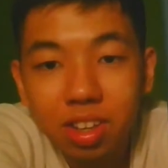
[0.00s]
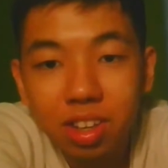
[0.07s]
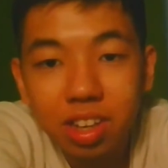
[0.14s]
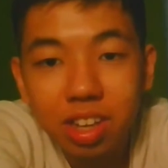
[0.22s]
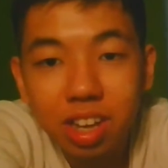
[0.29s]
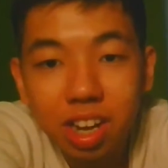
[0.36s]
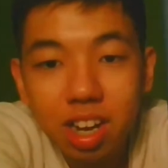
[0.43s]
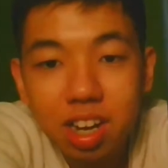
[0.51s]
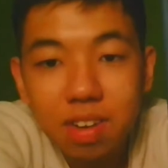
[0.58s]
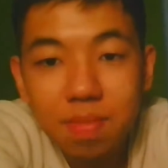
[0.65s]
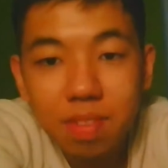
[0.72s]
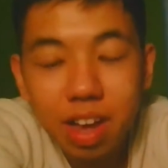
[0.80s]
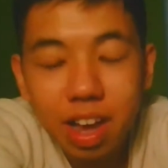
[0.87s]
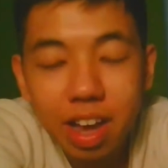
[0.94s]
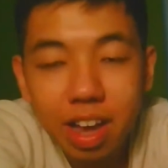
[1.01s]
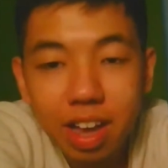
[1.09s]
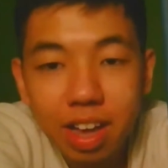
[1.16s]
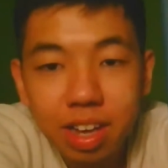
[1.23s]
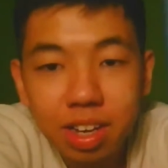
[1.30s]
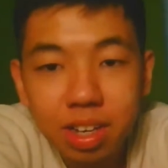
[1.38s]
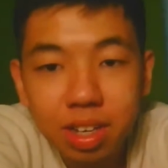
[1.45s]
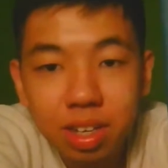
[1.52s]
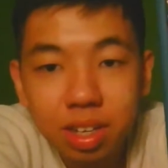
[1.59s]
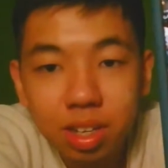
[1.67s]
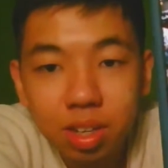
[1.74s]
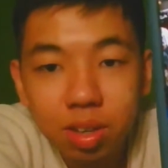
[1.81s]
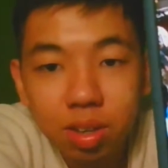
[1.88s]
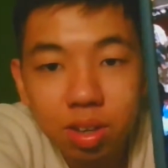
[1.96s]
Yeah, and
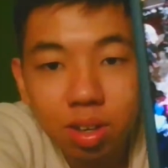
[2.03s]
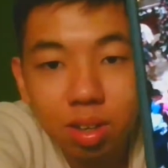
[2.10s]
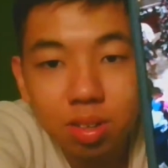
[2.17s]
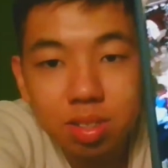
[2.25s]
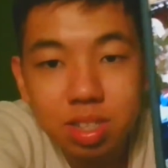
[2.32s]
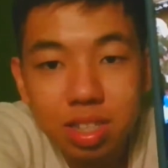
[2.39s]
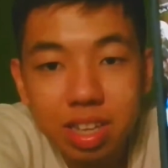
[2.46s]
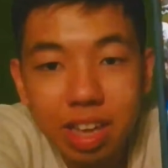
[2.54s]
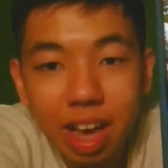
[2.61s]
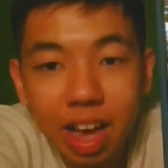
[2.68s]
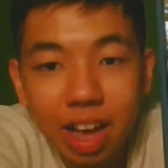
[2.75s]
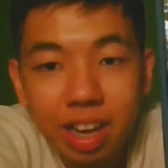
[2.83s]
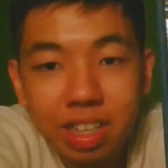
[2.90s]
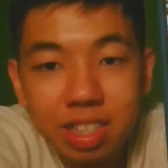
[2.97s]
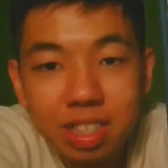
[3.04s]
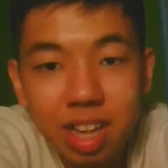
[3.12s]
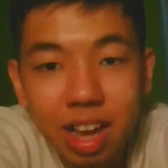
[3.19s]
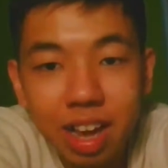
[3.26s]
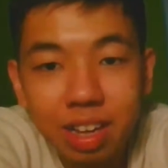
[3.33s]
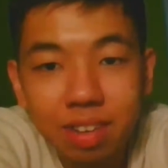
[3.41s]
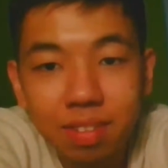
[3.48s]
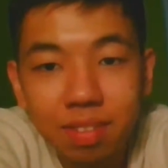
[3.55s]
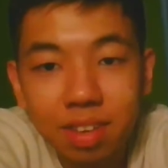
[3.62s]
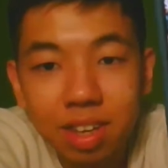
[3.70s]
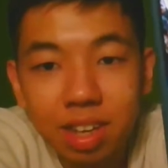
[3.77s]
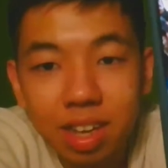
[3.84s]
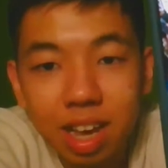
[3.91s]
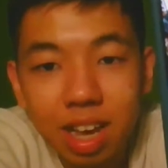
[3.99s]
look closely, and it's like
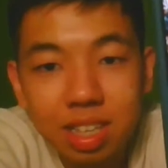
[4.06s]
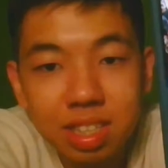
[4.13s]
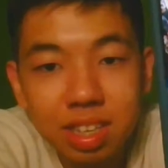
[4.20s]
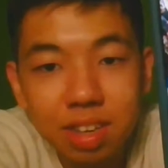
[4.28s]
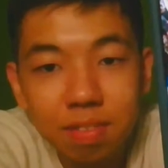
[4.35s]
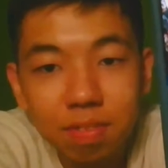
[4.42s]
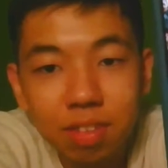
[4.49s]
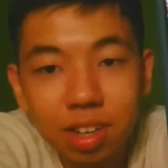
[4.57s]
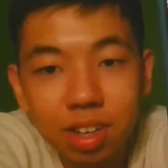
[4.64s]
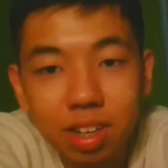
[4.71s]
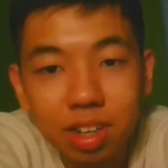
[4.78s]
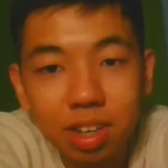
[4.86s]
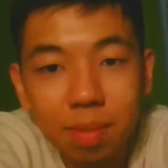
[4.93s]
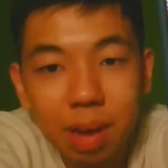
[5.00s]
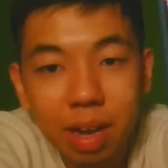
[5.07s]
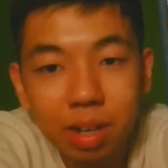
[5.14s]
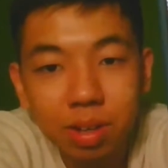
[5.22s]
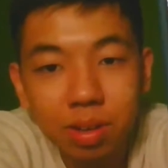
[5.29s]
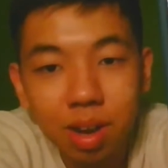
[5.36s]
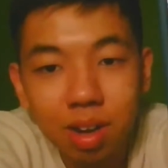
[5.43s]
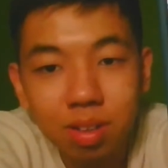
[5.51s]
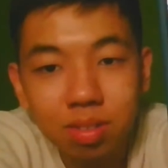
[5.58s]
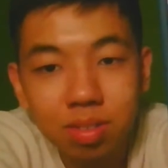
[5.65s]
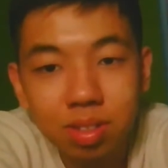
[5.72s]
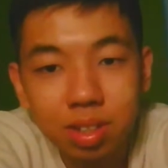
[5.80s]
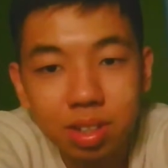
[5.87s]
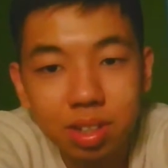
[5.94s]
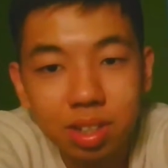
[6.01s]
as if the
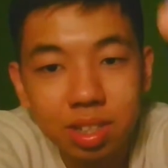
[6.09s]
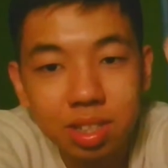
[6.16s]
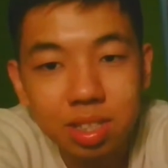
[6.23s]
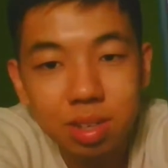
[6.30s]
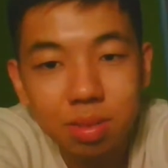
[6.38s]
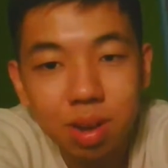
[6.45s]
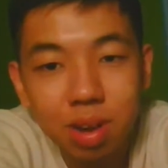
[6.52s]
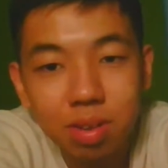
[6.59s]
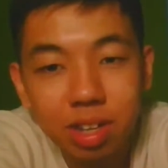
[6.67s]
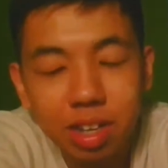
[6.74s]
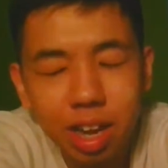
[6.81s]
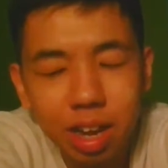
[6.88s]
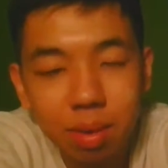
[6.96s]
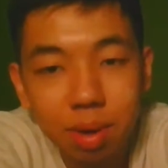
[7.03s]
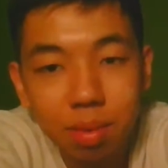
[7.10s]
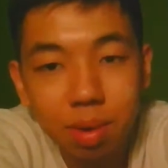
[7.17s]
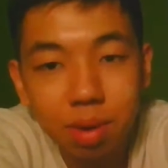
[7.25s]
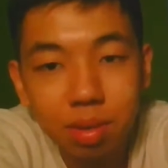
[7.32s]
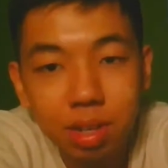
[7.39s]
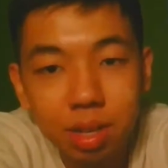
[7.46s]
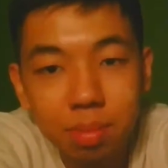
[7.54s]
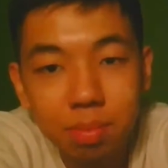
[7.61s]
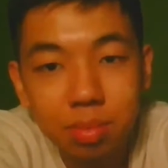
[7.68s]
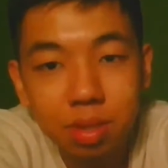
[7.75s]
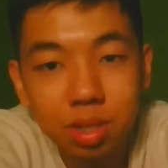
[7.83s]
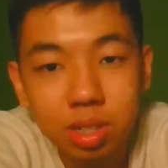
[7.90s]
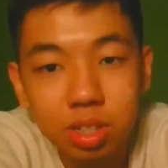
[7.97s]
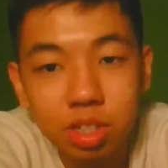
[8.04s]
background, the surrounding area around him
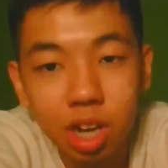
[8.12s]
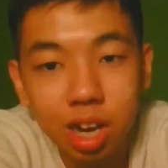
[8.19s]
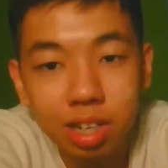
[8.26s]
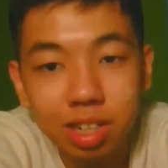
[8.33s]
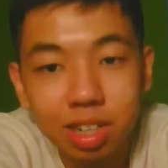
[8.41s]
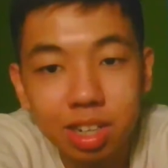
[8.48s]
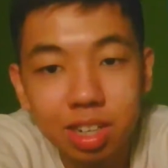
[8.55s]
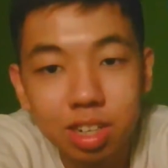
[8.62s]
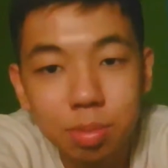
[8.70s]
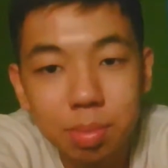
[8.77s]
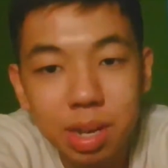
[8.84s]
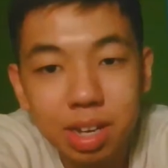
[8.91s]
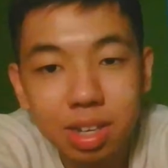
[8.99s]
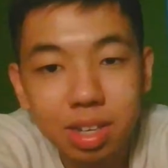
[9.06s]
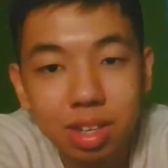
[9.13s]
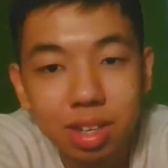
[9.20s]
darkened a little bit.